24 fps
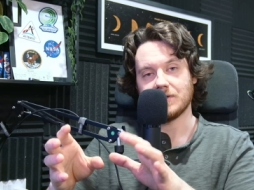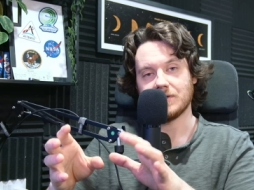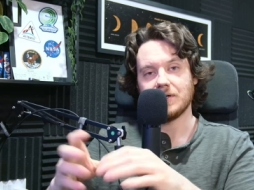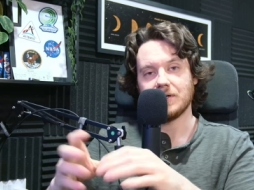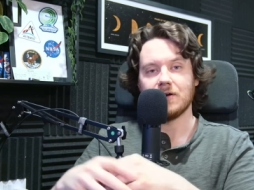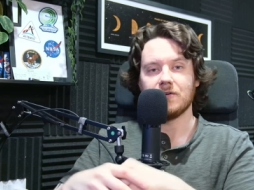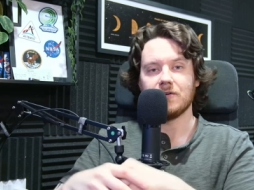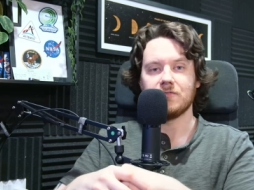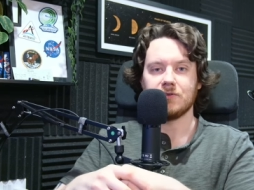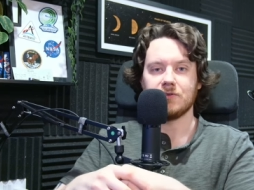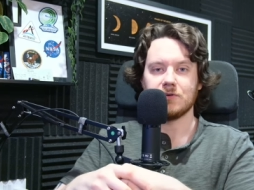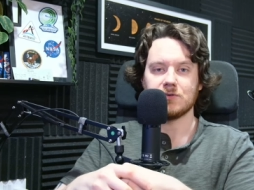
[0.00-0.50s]

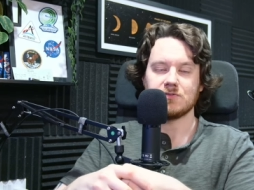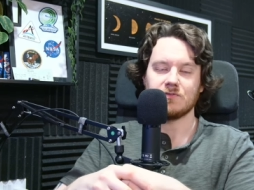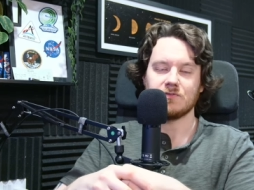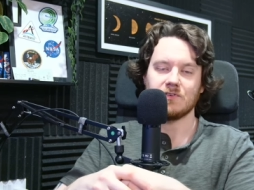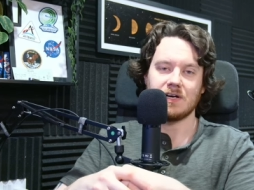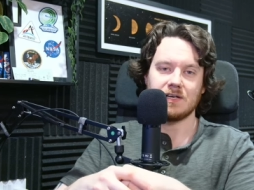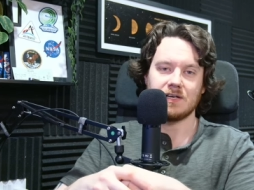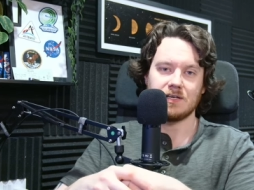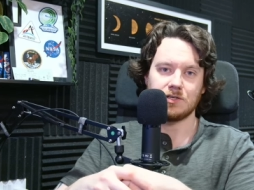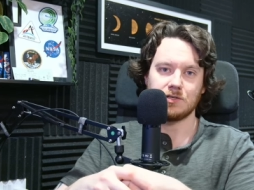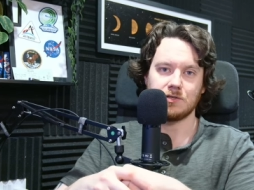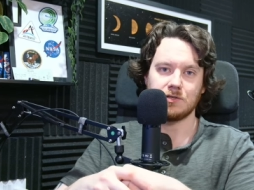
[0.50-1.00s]
of those
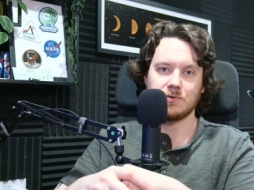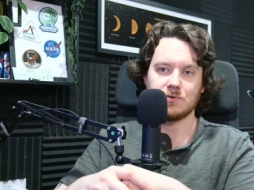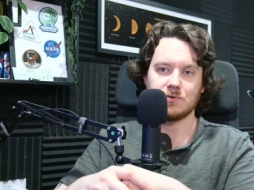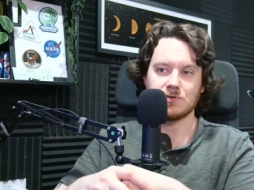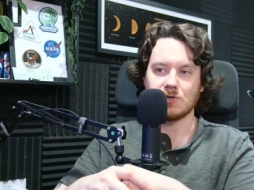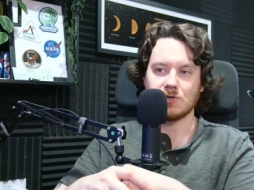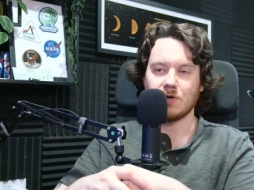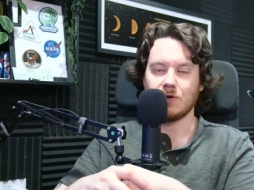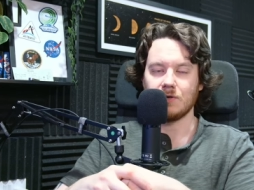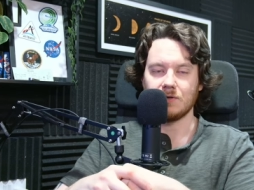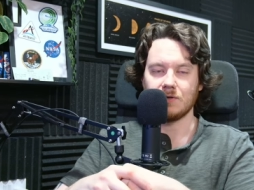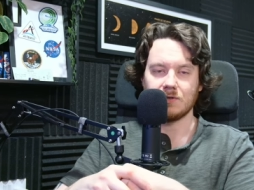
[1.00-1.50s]
finder shoes
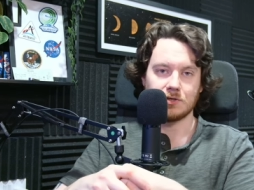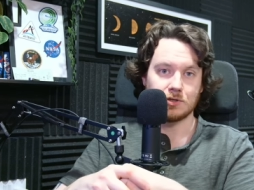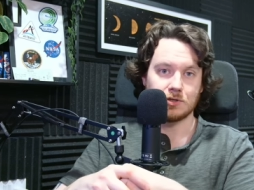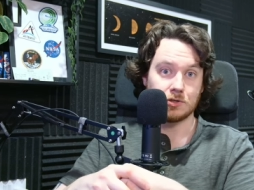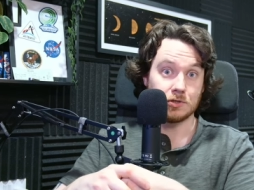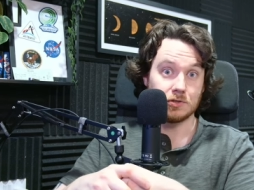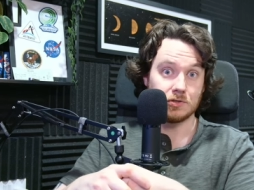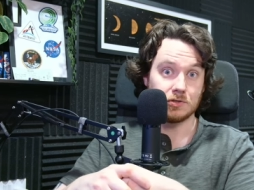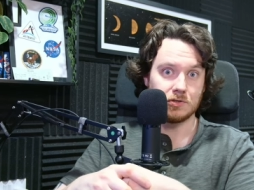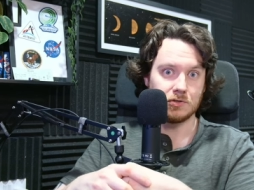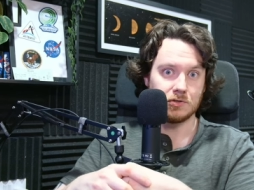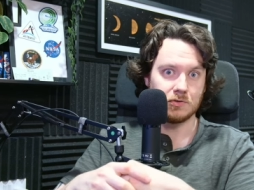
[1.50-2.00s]
on
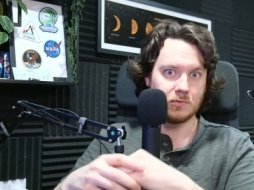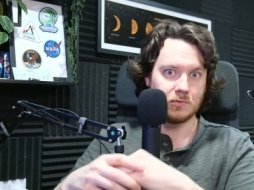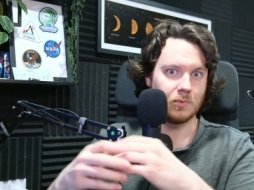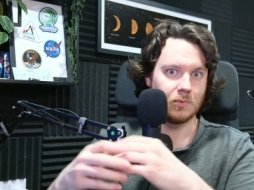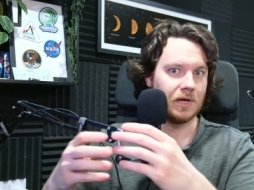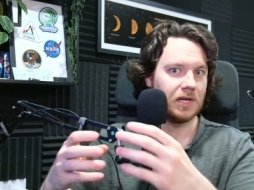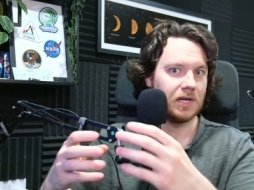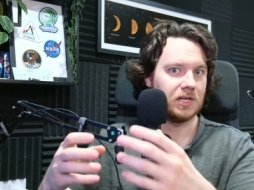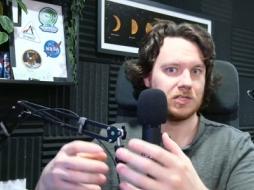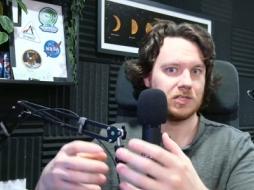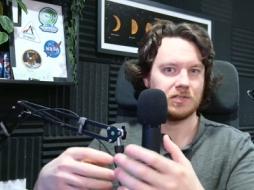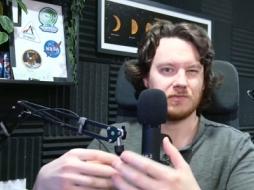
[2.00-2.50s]
should you
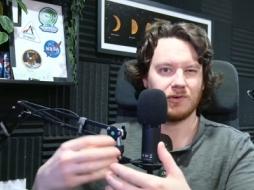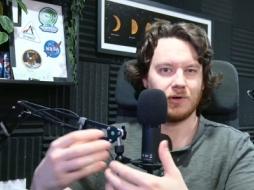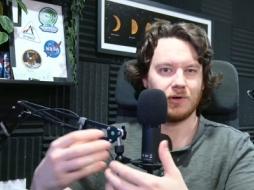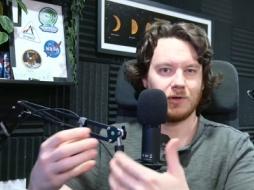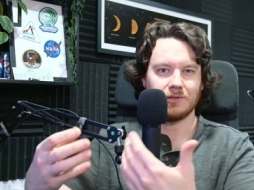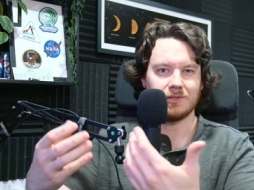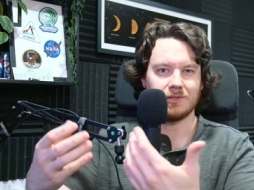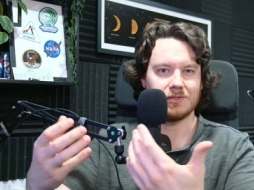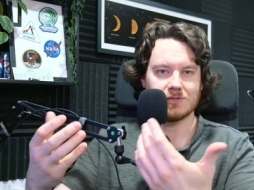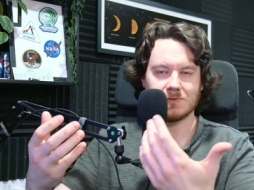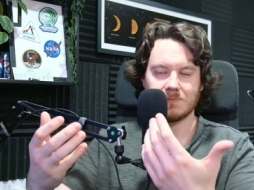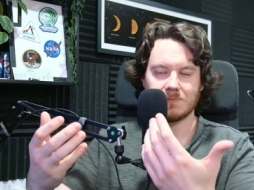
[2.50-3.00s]
wish for
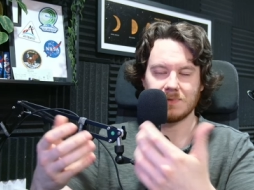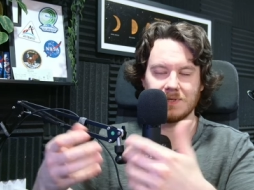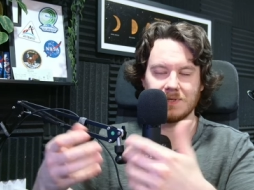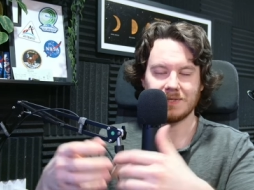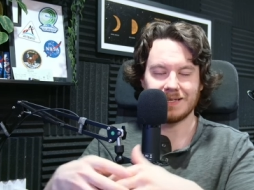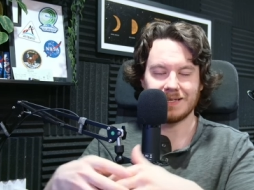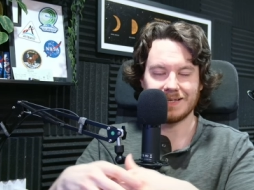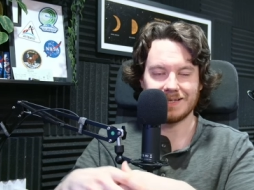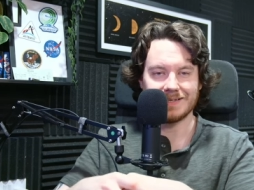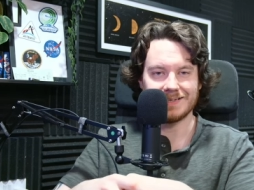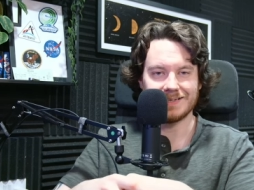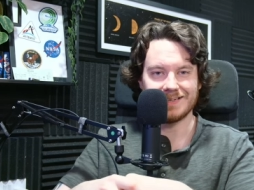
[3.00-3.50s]
holding something
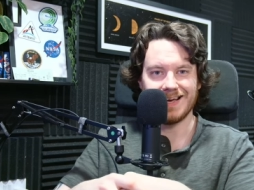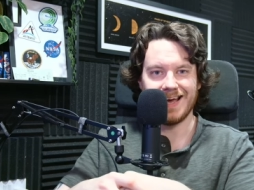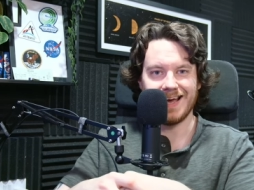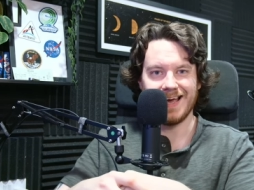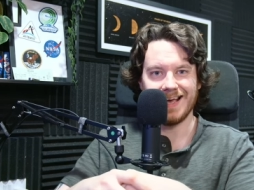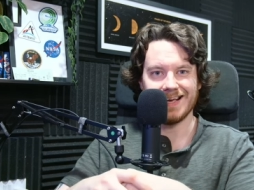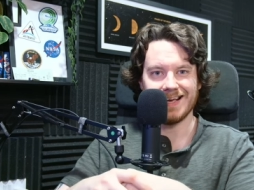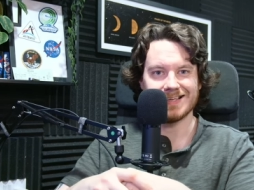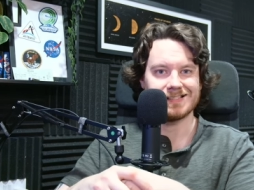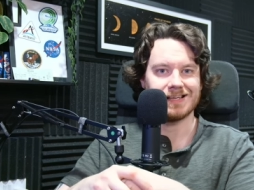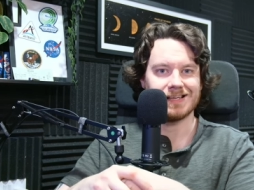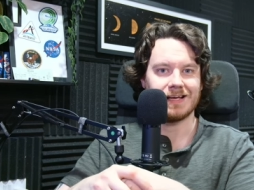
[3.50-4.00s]
like an
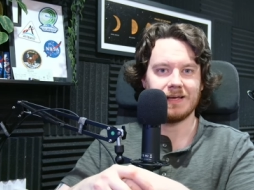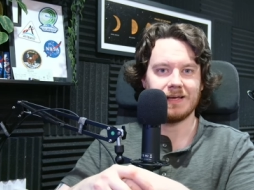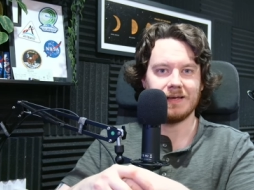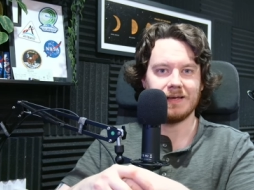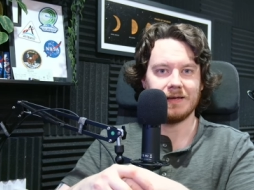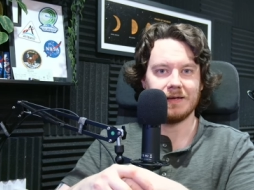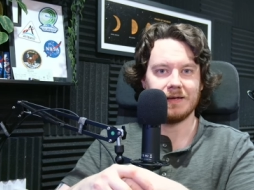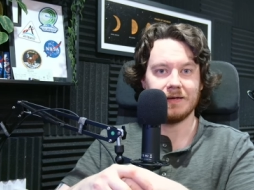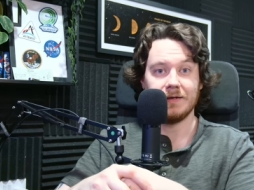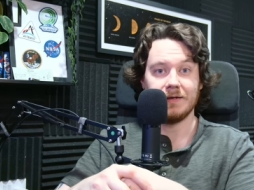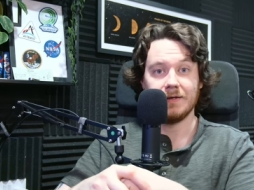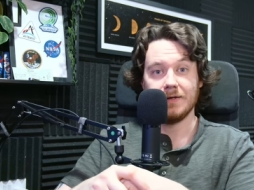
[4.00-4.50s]

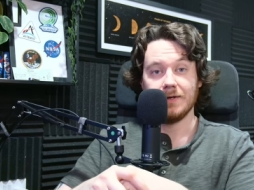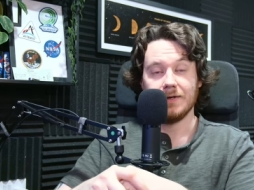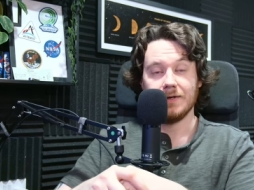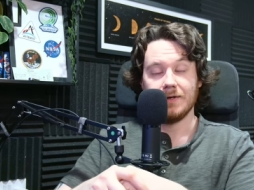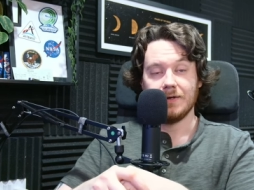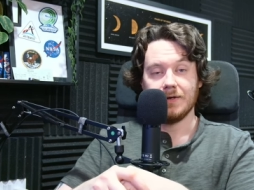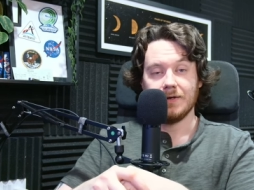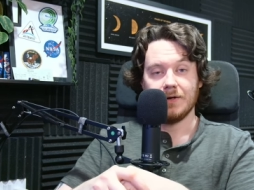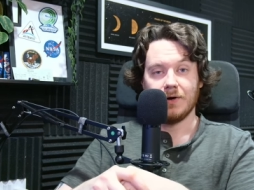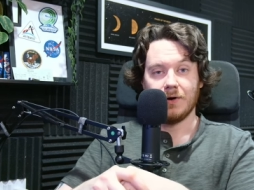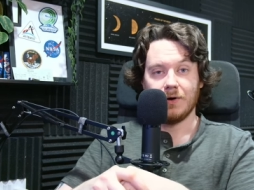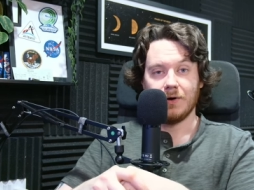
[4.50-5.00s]
ASIAIR
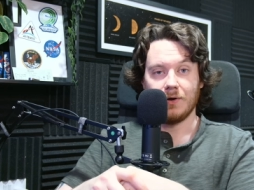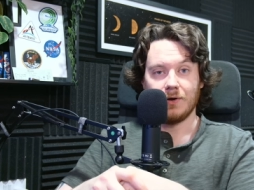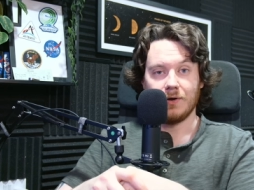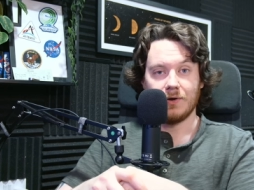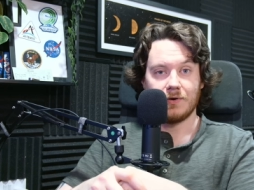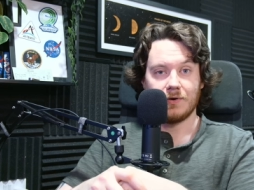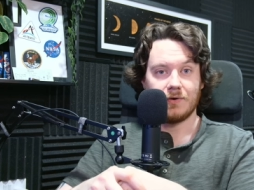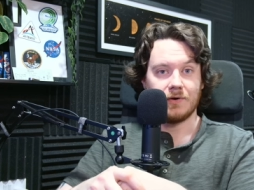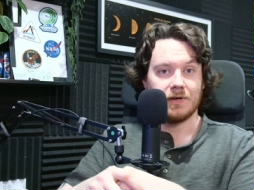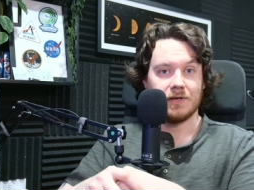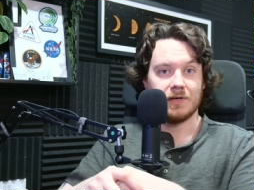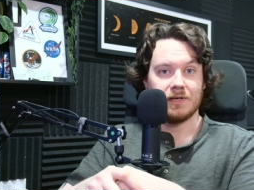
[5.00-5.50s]

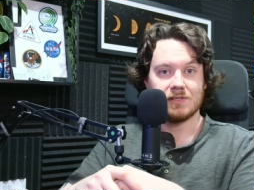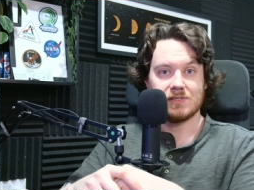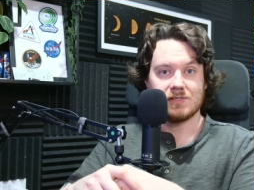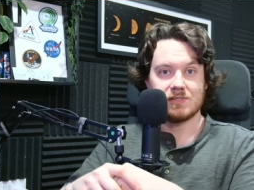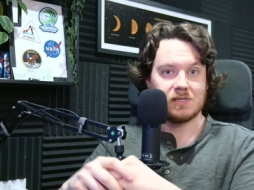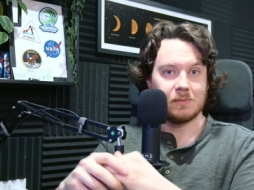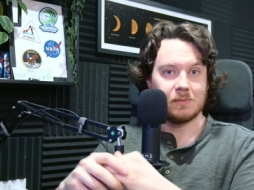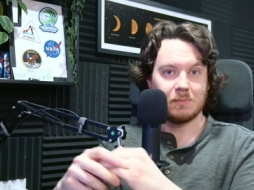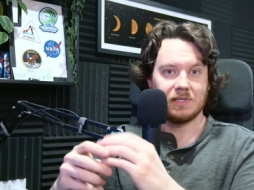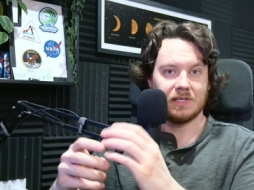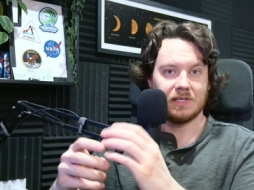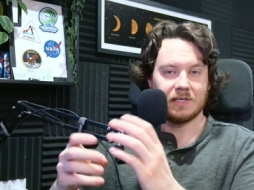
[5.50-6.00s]
or a
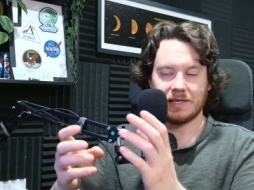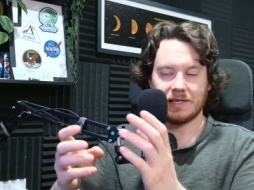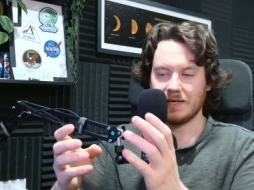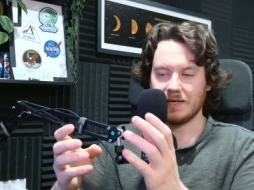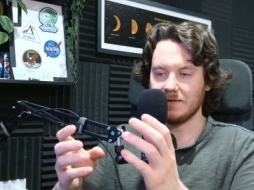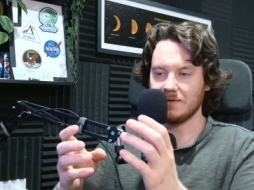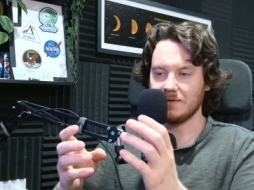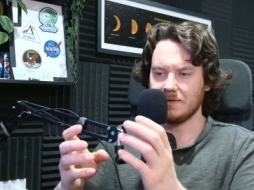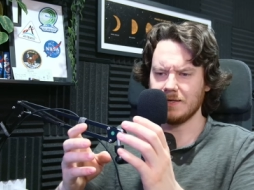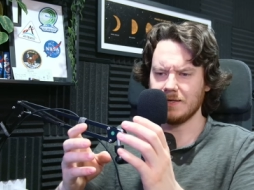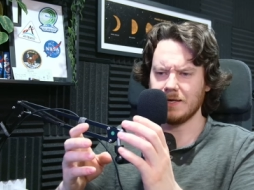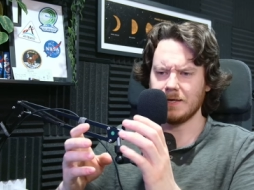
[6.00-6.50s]
similar
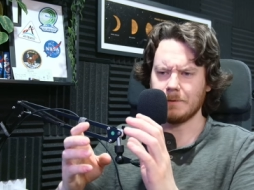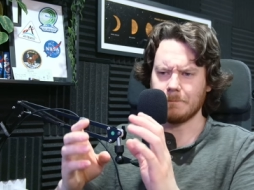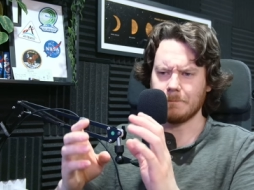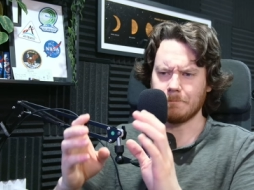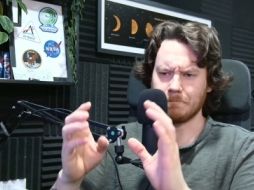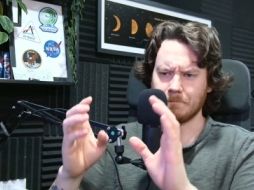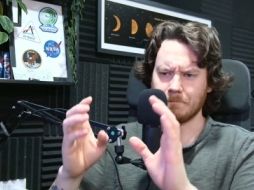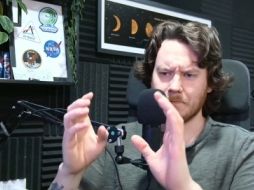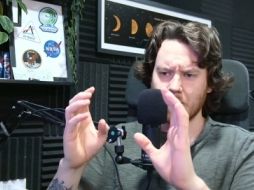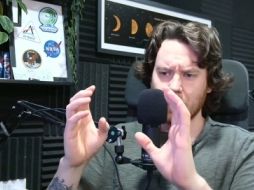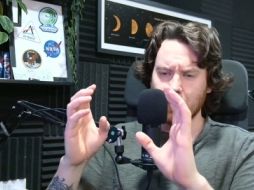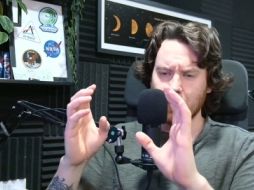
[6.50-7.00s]
kind of
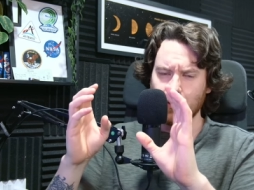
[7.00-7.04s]
thing.